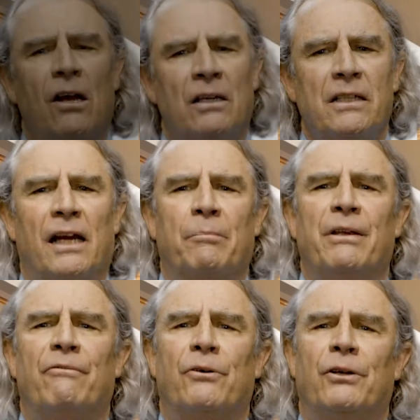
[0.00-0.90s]
contact me
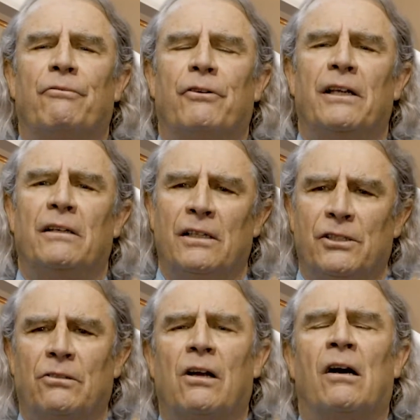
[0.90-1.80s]
for your free
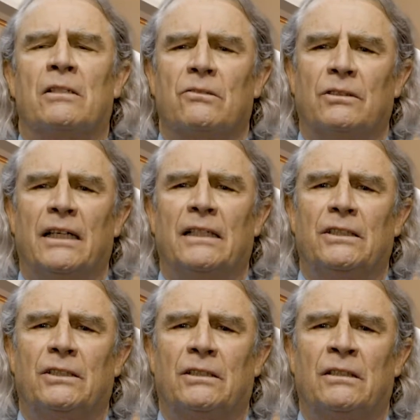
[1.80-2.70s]
initial
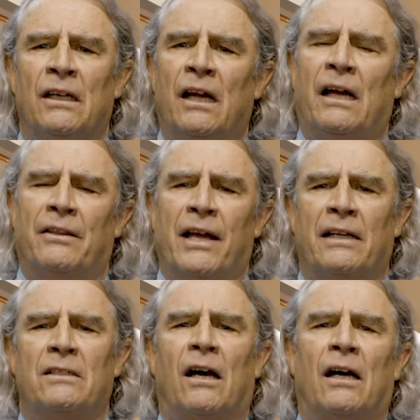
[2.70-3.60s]
consultation. At
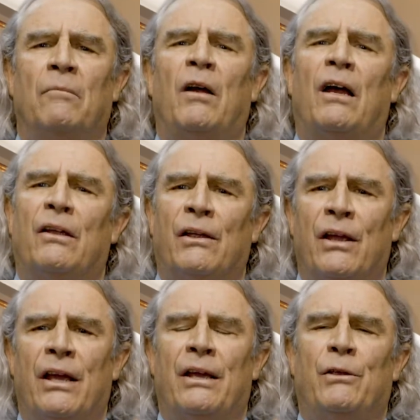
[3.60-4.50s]
that time,
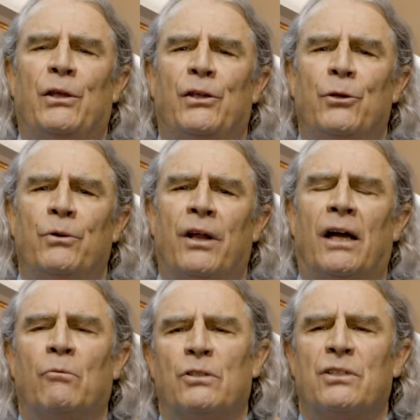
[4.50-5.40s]
you and
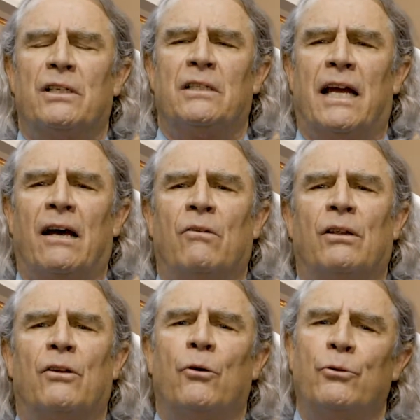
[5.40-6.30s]
I will sit down
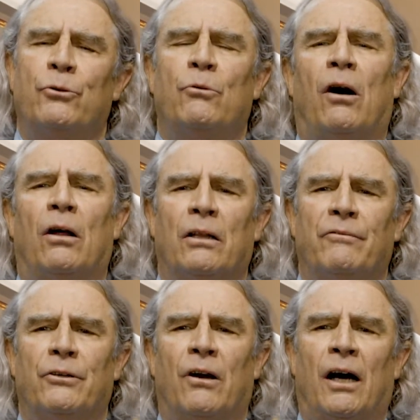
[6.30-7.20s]
and go through all of
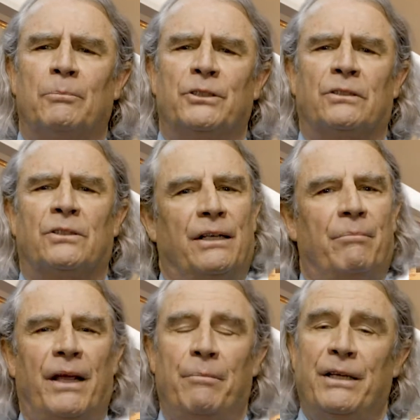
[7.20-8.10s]
your options. It
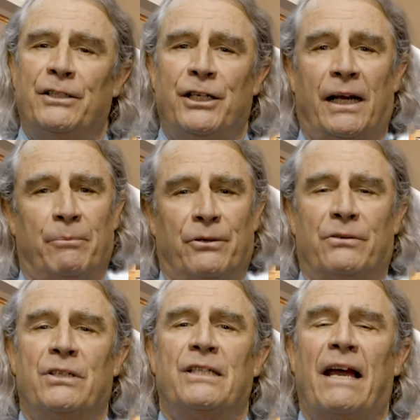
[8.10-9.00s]
may be a
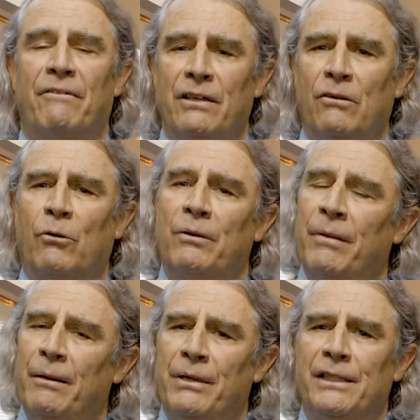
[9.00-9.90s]
Chapter 7 or it
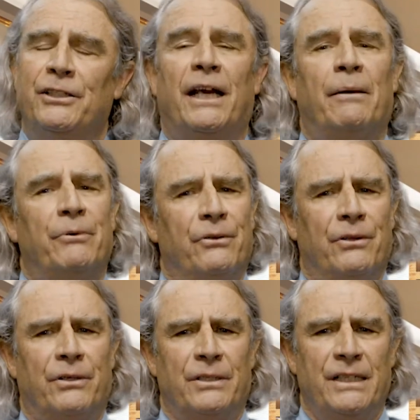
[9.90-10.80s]
may be a Chapter
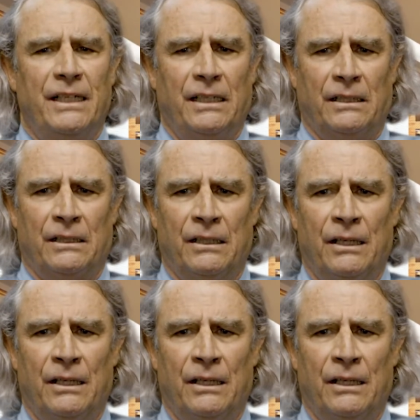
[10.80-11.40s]
13.